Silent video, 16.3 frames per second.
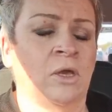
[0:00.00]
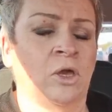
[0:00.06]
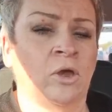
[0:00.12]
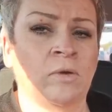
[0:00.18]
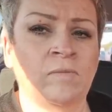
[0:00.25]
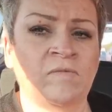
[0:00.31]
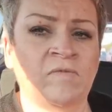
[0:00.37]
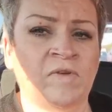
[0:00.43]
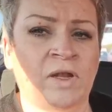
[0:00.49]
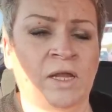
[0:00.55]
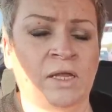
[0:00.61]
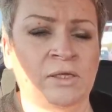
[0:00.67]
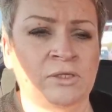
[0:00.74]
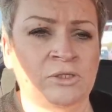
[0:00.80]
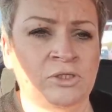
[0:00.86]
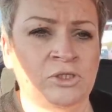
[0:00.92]
home for
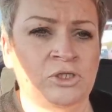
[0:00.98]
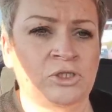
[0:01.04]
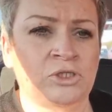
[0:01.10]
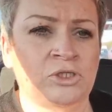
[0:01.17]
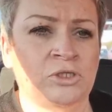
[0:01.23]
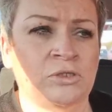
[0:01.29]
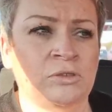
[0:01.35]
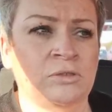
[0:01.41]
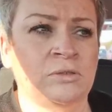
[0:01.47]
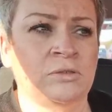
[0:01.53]
lunch,